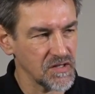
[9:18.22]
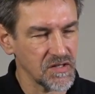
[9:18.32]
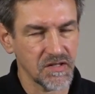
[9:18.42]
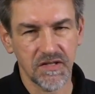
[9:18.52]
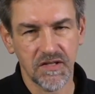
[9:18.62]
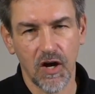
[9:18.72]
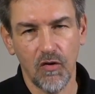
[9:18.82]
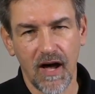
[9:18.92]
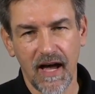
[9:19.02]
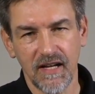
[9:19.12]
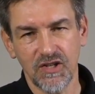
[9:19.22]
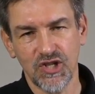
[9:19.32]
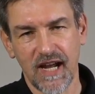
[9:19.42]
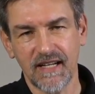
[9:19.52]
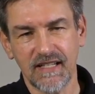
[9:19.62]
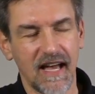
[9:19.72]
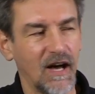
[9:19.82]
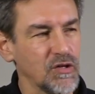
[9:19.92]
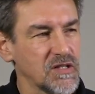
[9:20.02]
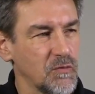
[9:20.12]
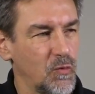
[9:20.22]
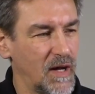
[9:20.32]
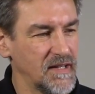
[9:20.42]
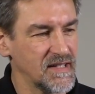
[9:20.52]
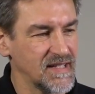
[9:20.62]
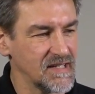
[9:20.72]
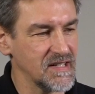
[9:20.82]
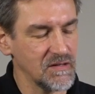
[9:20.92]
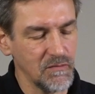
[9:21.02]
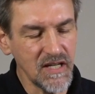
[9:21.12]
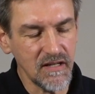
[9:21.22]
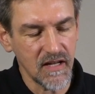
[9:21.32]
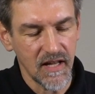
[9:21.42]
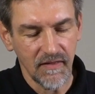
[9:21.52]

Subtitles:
So I checked out what does it mean.